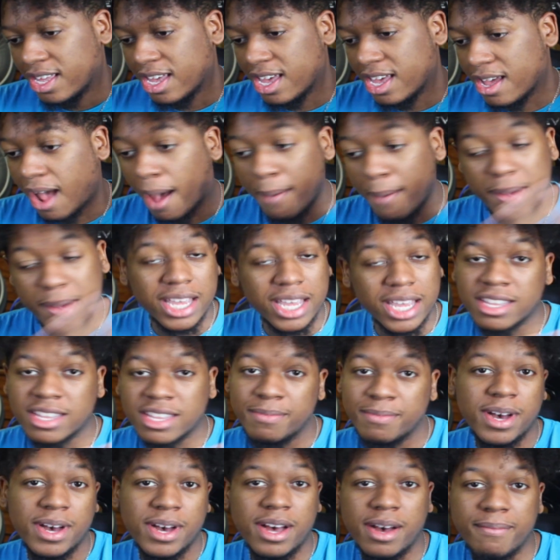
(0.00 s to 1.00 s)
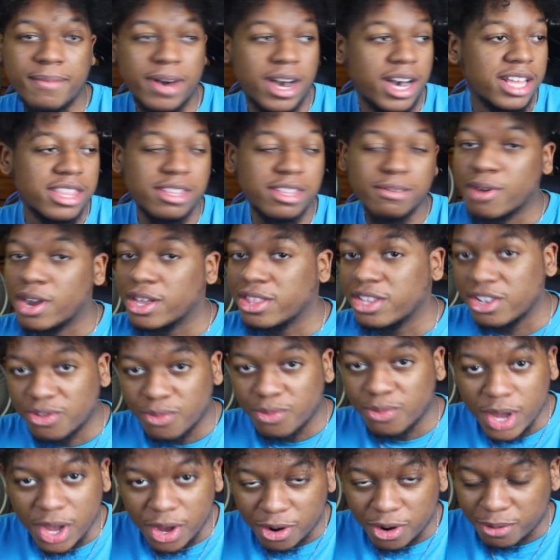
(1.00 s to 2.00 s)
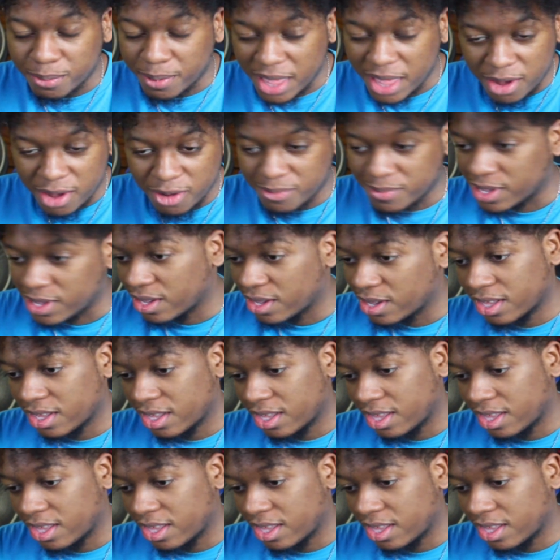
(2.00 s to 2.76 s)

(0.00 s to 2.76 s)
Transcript: And I may get some my other brother as well to play with me.